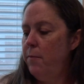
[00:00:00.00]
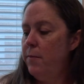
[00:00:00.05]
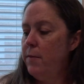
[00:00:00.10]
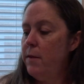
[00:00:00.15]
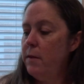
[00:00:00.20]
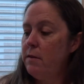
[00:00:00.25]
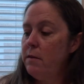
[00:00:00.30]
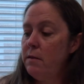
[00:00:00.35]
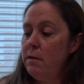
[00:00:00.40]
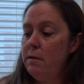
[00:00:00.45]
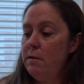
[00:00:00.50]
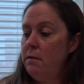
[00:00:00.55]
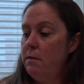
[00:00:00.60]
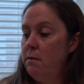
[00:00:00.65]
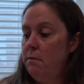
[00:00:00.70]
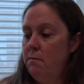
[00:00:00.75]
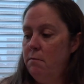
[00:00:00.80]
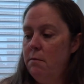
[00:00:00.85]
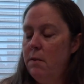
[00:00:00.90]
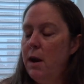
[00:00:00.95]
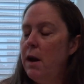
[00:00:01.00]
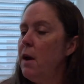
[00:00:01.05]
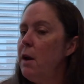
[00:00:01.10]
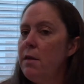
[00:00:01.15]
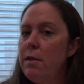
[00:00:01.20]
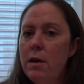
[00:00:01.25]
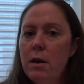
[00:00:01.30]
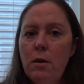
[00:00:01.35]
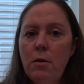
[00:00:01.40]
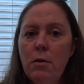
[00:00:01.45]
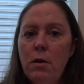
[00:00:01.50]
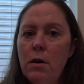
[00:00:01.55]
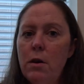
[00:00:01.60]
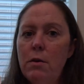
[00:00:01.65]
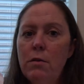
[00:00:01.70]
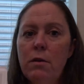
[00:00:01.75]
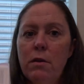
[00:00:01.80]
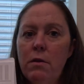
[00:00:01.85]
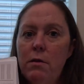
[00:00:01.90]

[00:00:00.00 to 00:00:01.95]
This is anything you could use